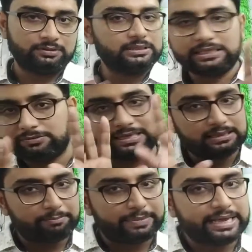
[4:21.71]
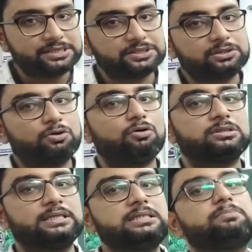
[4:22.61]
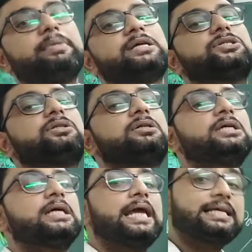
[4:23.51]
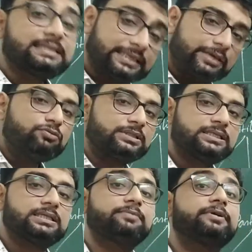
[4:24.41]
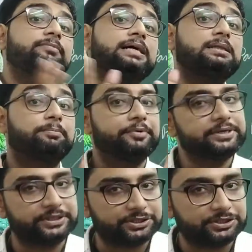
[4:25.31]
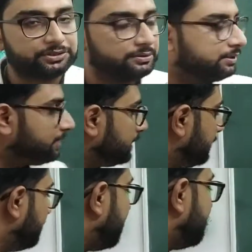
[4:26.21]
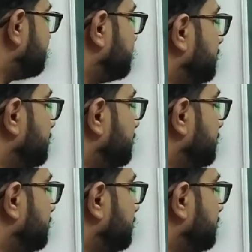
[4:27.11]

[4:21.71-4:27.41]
These were the major causes, major excuses given by the British. Next,